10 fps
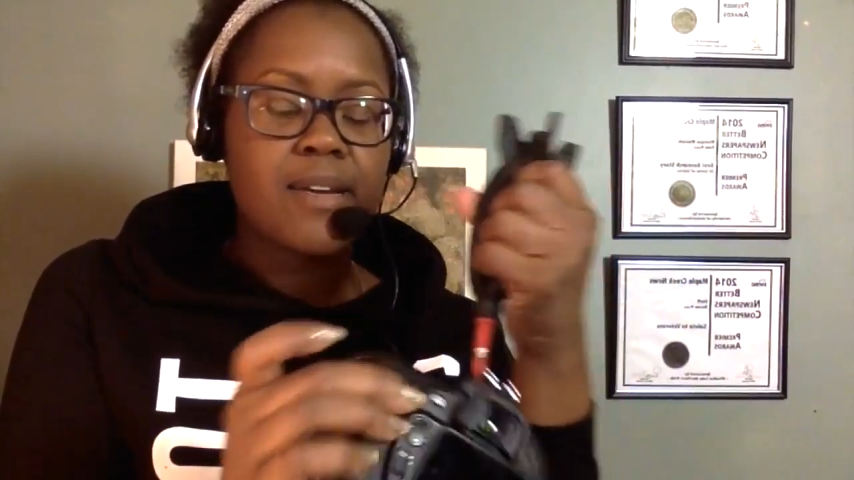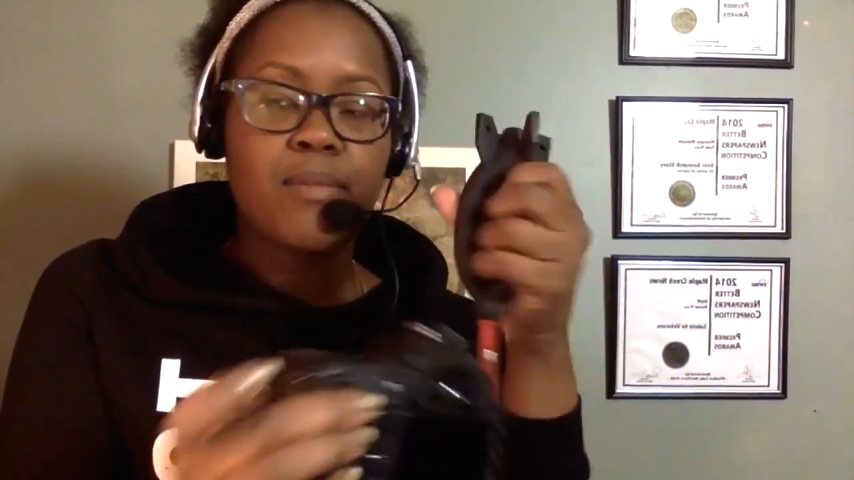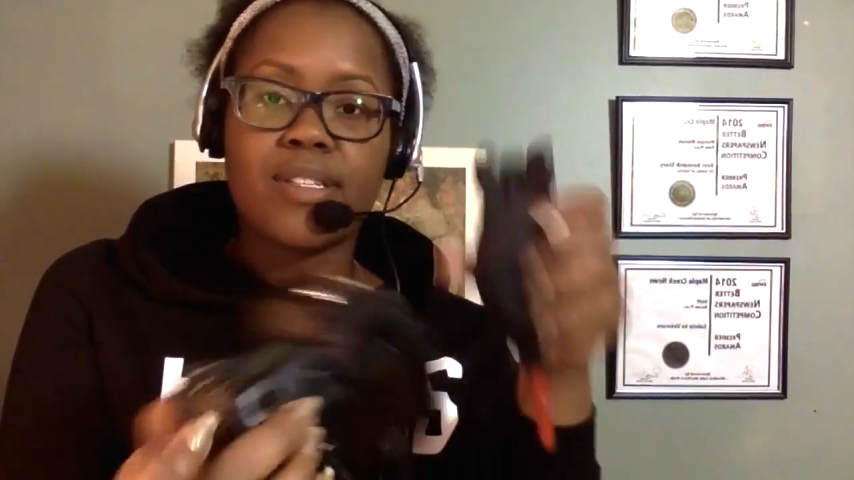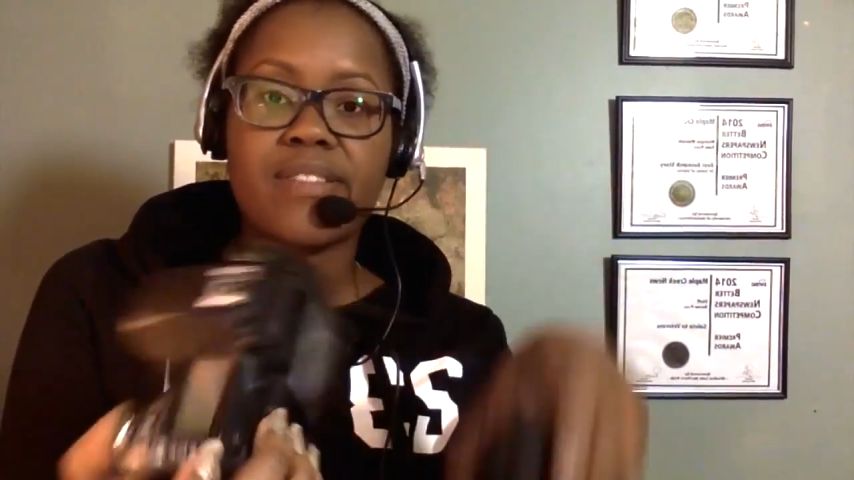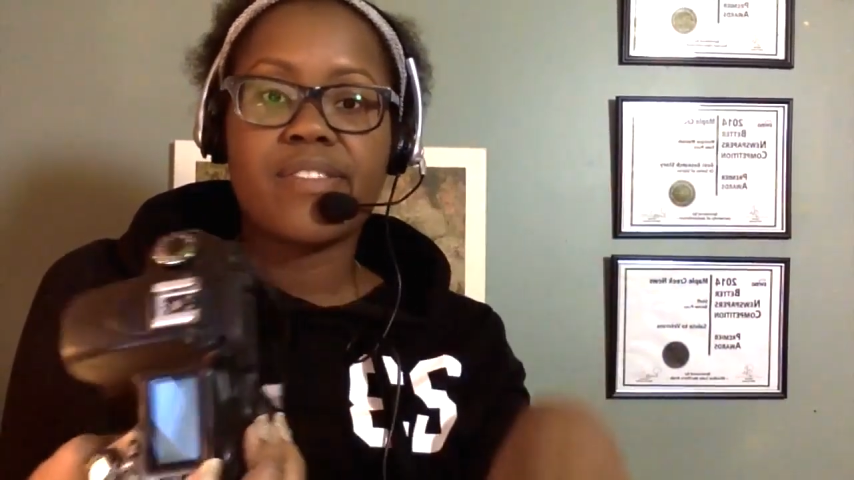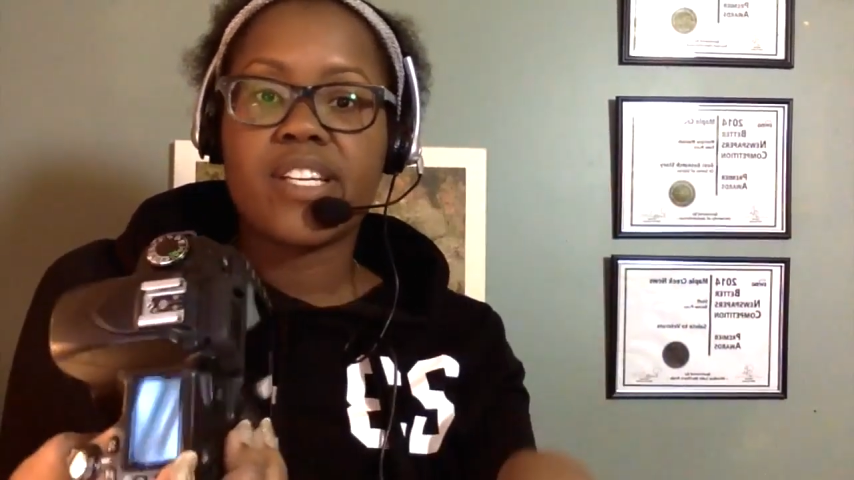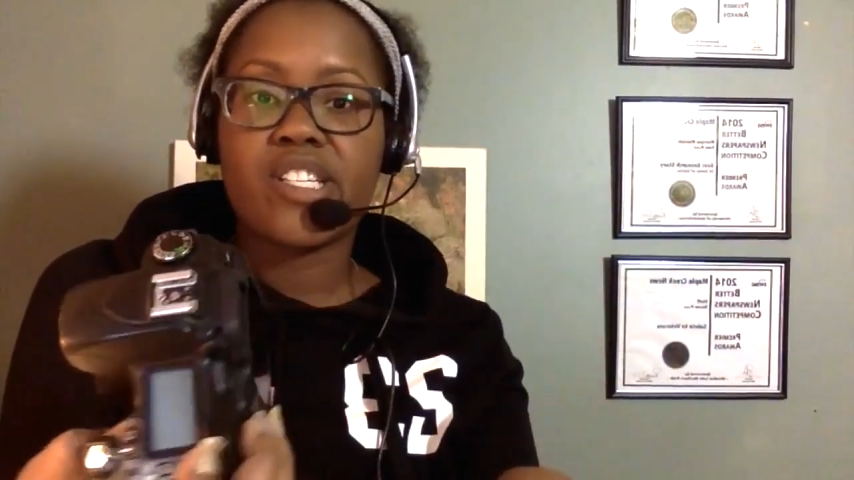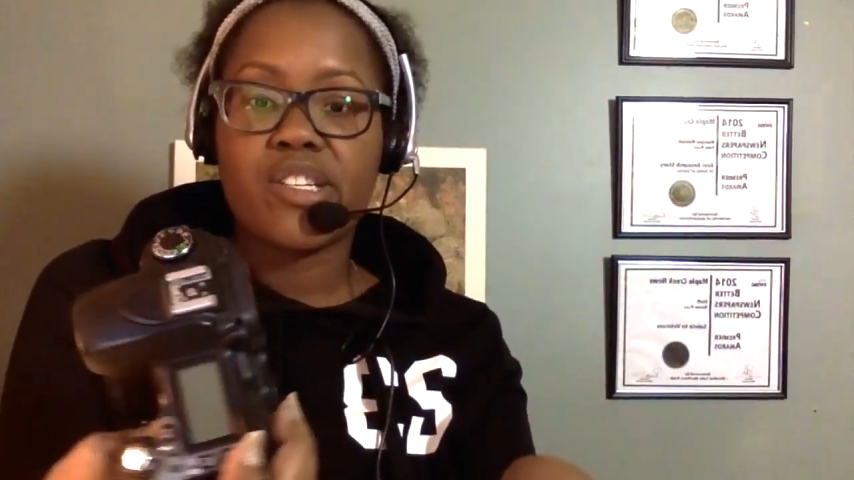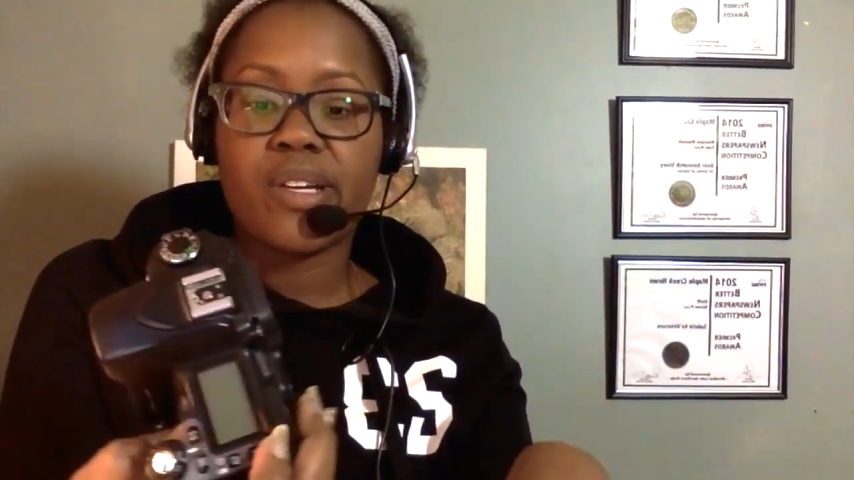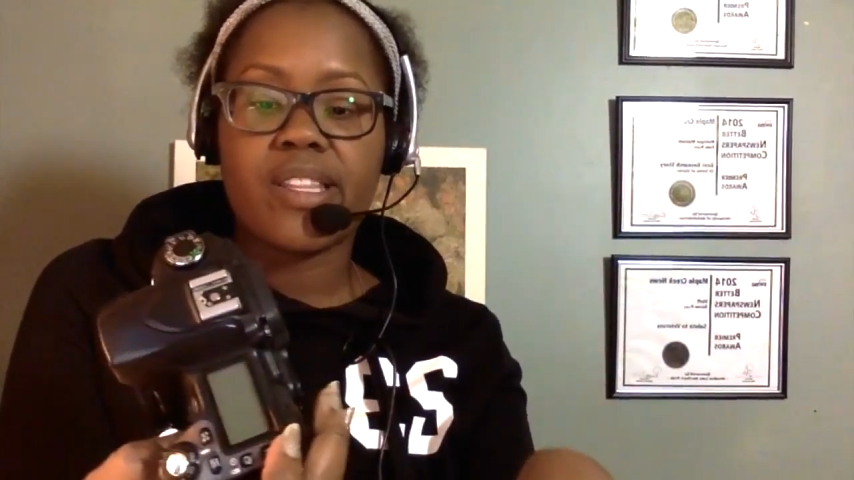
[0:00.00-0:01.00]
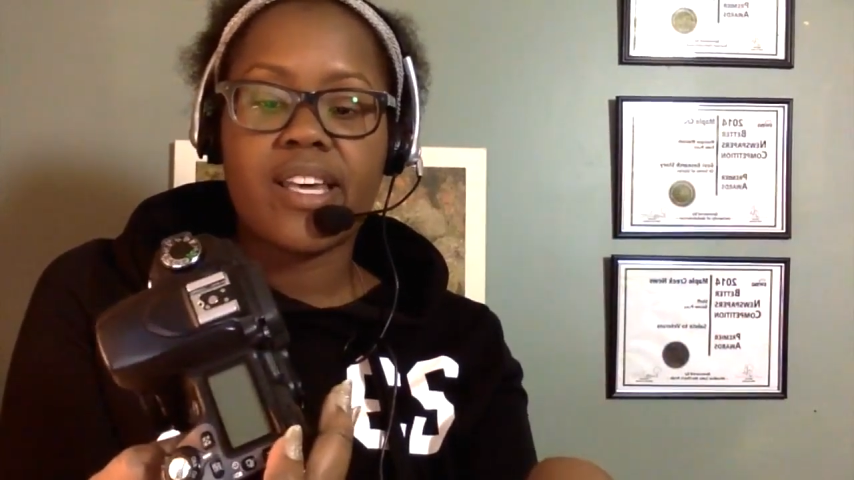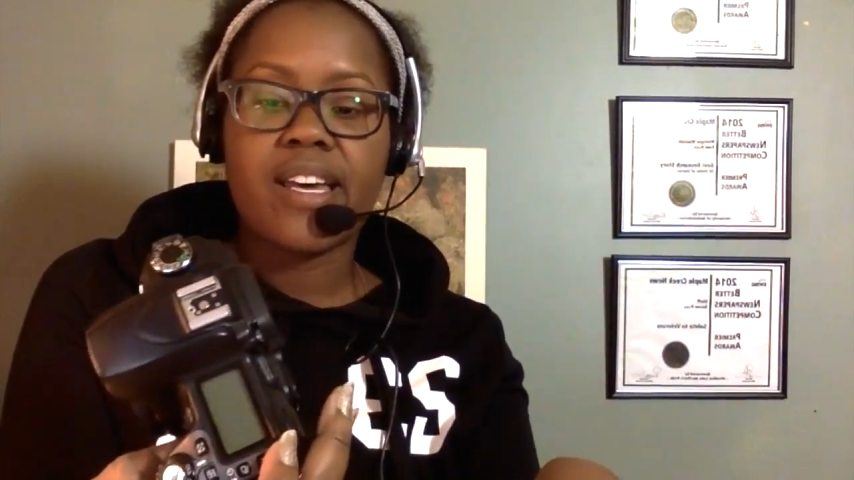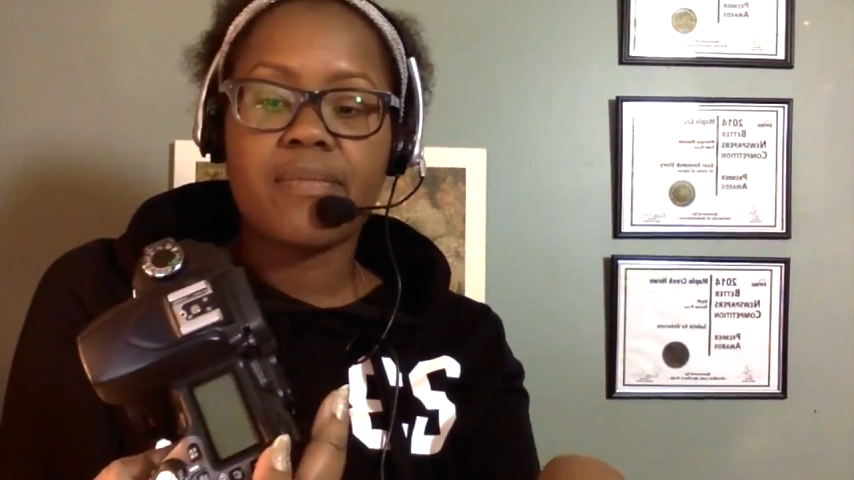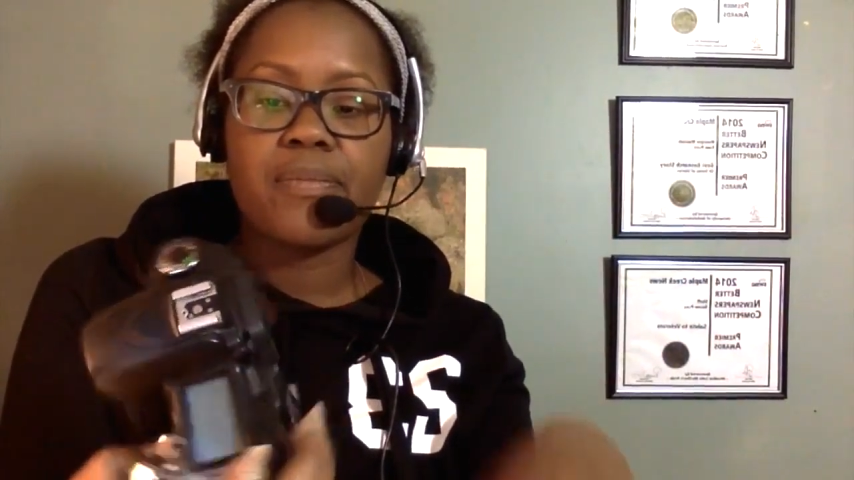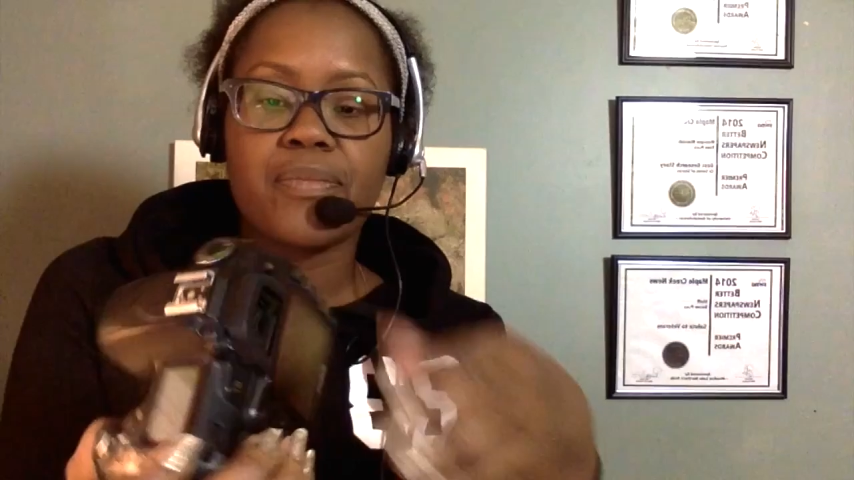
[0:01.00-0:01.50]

Once I finish doing that,